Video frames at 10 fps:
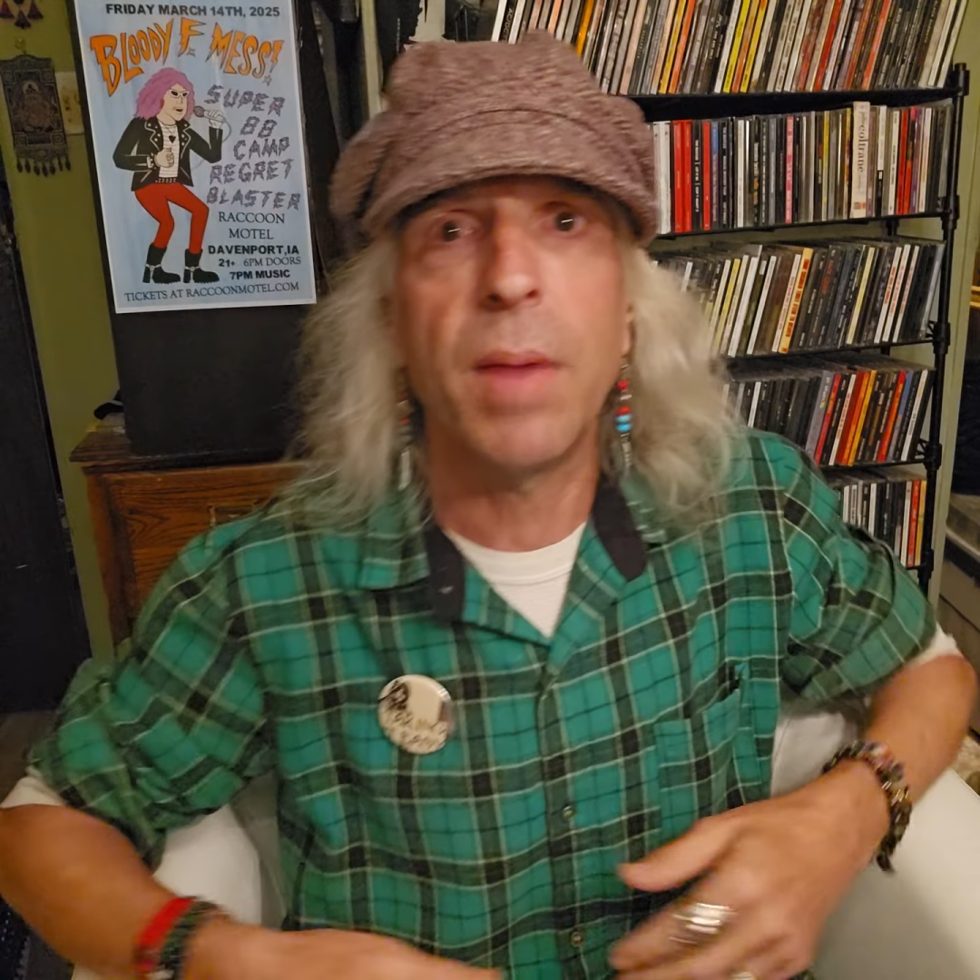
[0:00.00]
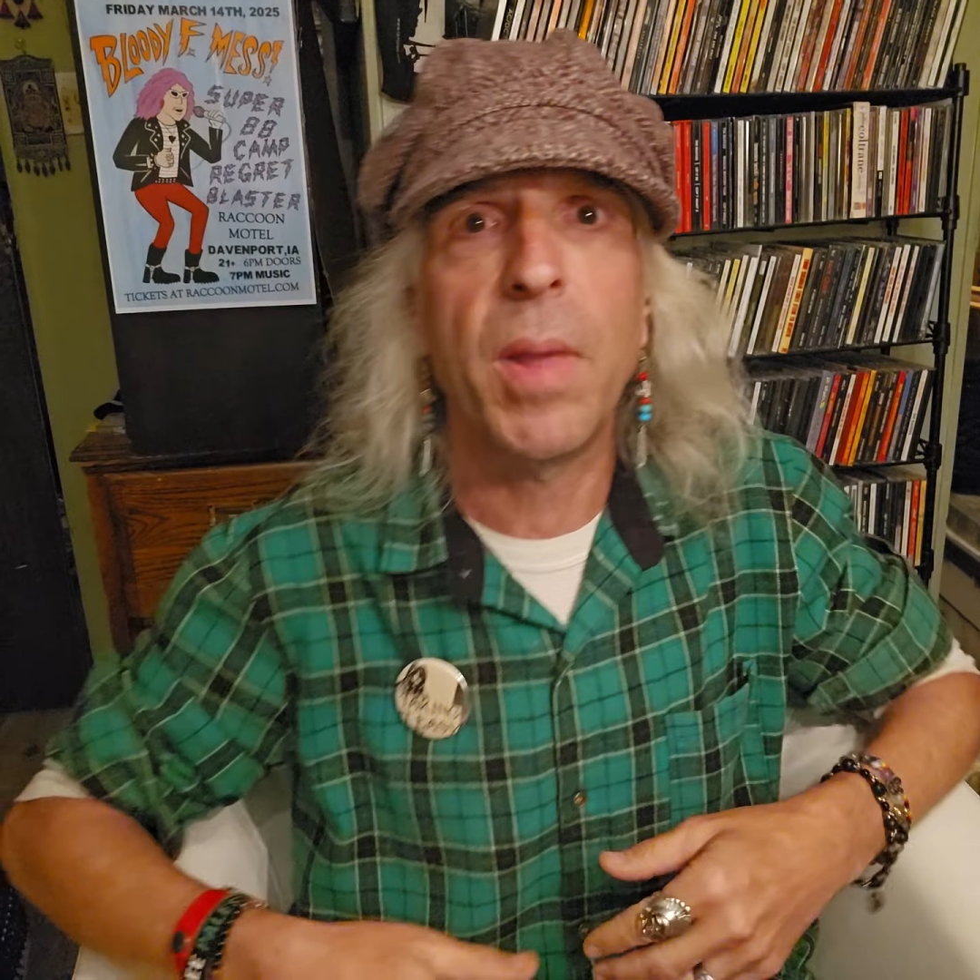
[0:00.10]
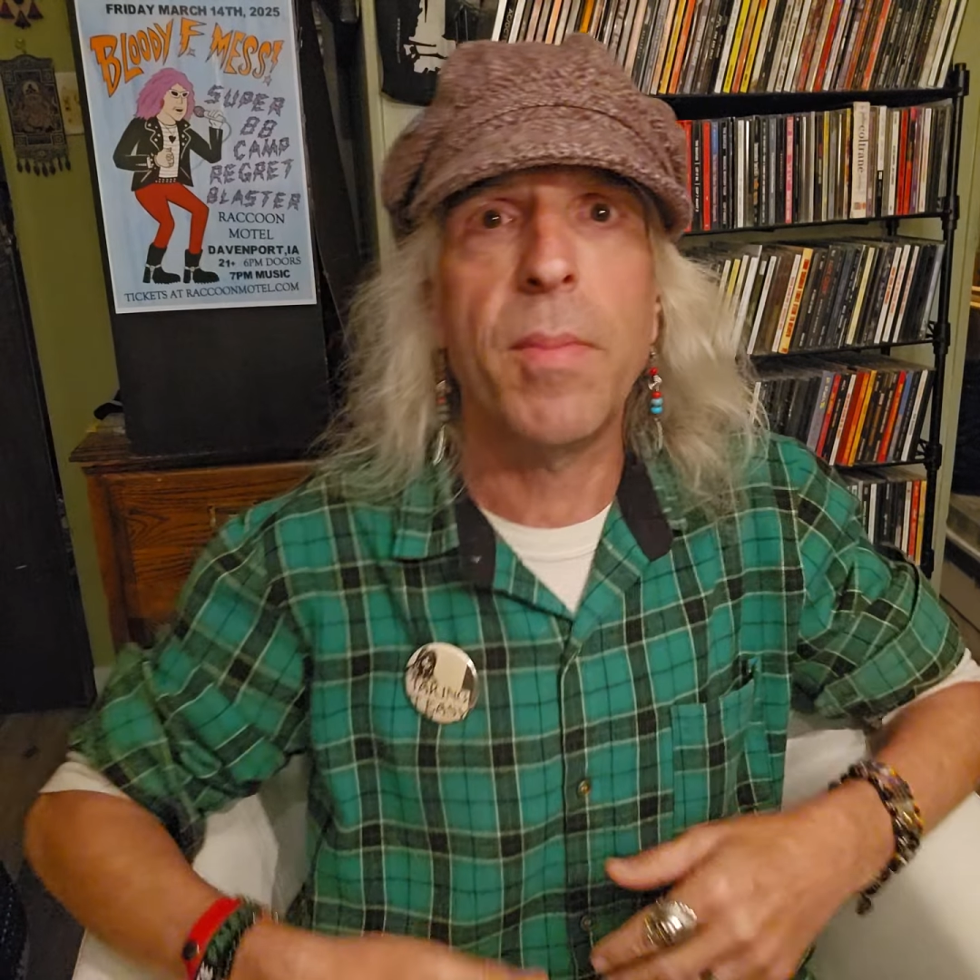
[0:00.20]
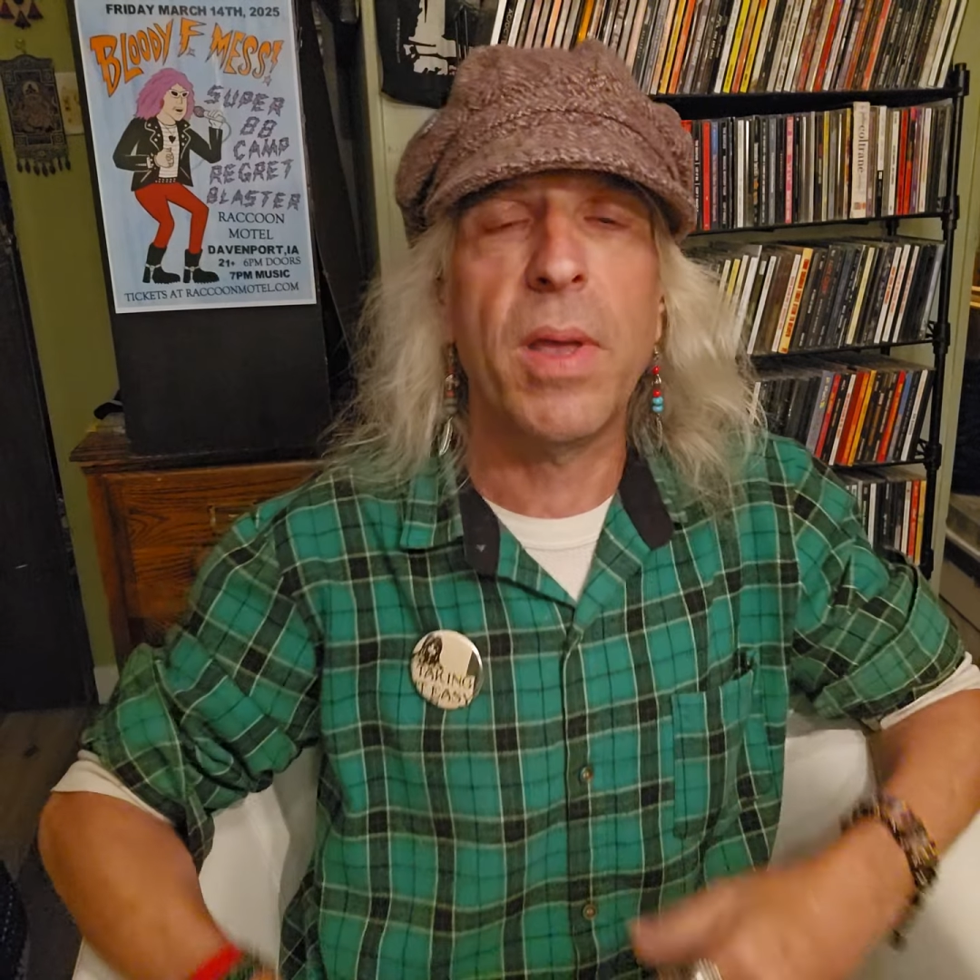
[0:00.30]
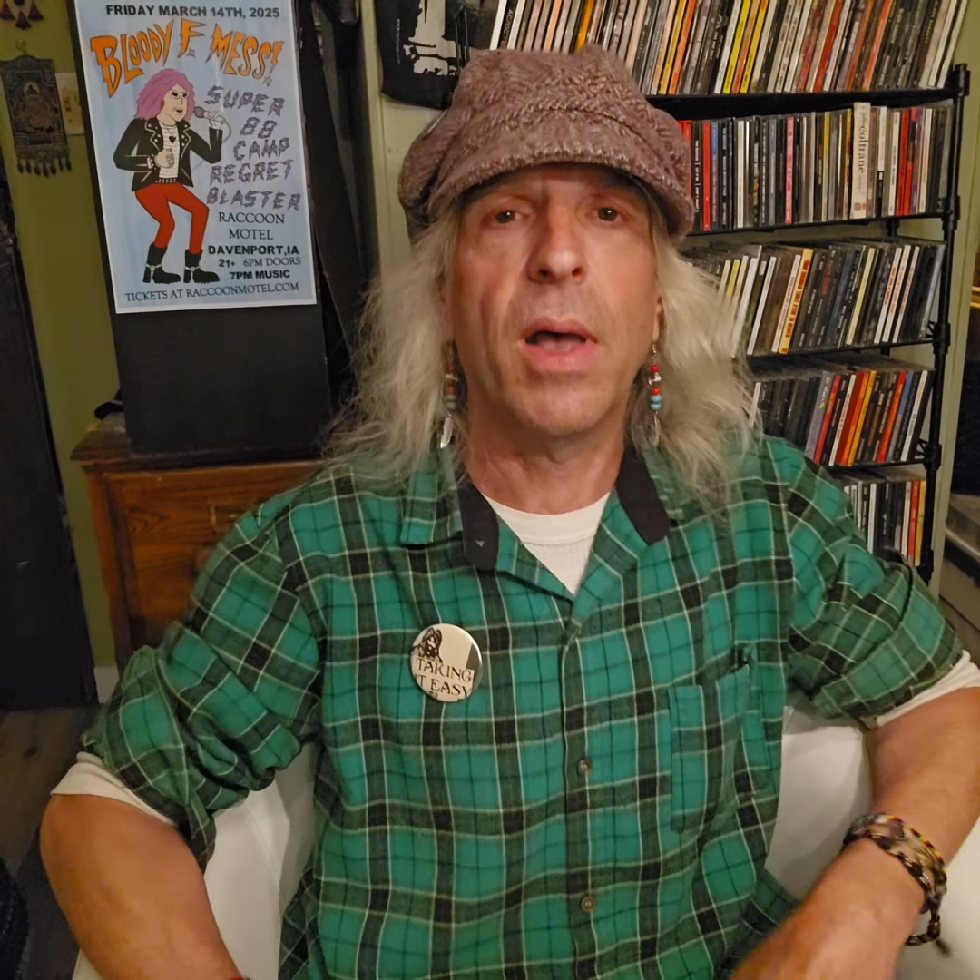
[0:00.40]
and maybe